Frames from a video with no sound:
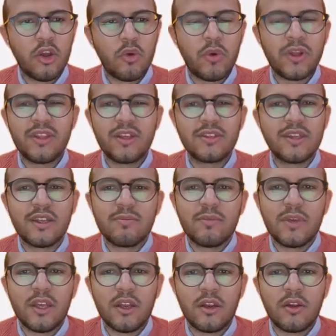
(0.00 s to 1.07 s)
What does that
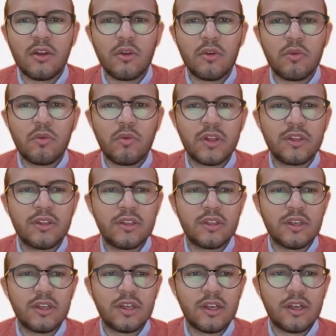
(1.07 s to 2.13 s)
mean? What
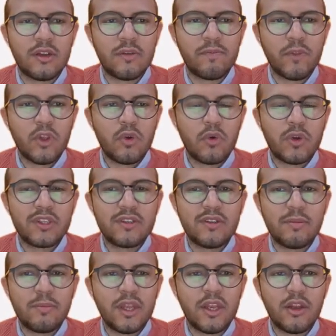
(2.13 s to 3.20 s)
is the
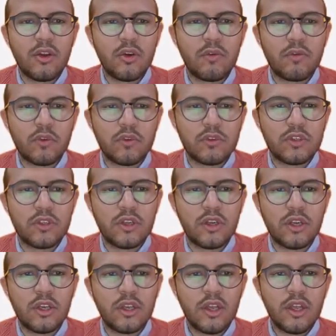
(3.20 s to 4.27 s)
meaning of
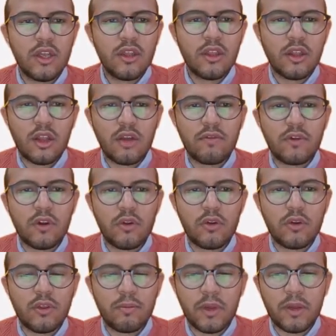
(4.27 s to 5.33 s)
considering cover along
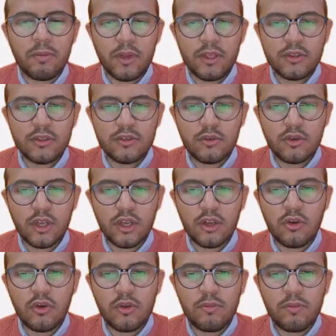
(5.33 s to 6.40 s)
the pipelines? Okay,
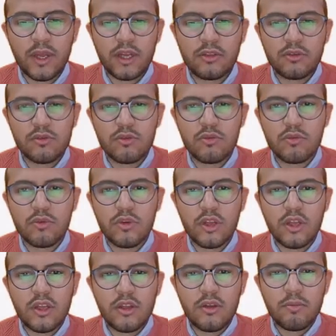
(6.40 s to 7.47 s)
going back to
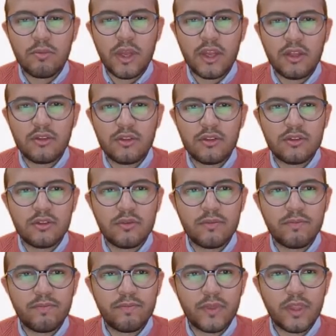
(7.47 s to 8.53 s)
paint
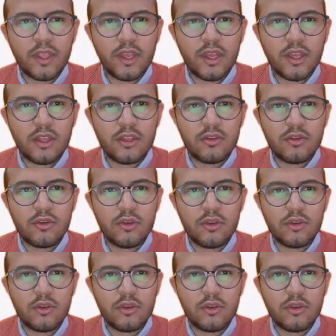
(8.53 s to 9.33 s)
and